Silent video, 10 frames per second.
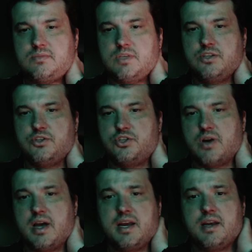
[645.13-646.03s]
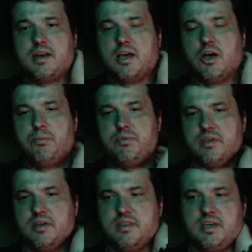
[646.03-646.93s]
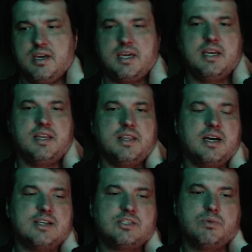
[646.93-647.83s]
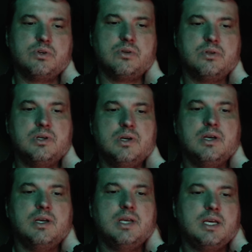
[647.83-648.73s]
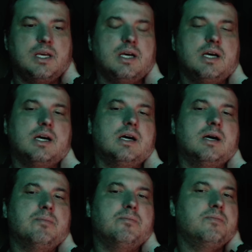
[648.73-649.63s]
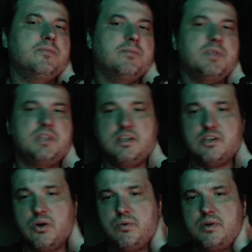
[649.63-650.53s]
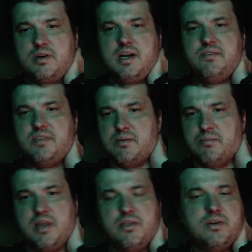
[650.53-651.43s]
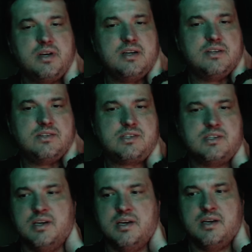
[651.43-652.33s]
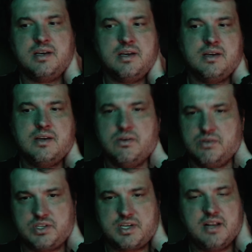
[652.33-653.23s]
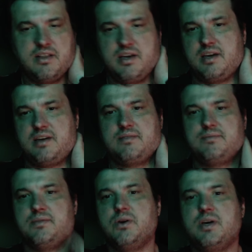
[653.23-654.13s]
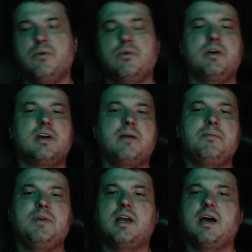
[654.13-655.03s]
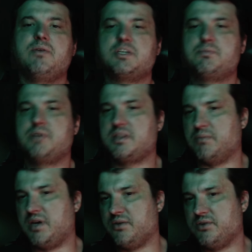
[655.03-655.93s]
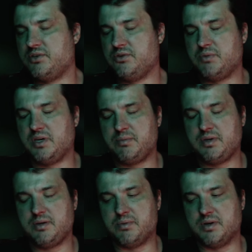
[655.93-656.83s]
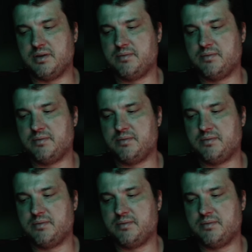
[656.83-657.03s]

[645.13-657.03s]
to try and help the kid in the hospital. But they don't. Not even the mother does, which is kind of like, okay, well, like, I mean, I would expect the mother to maybe, but